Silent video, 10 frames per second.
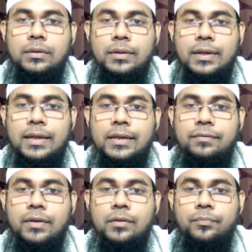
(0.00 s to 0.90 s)
the
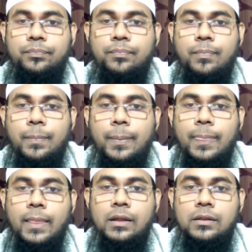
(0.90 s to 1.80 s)
Khalifa,
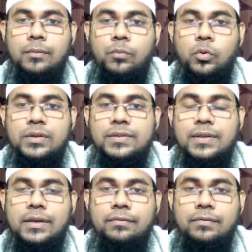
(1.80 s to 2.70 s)
the
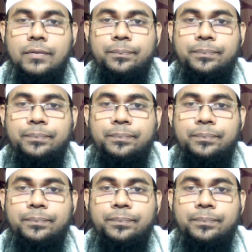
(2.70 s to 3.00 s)
bogus Khalifa.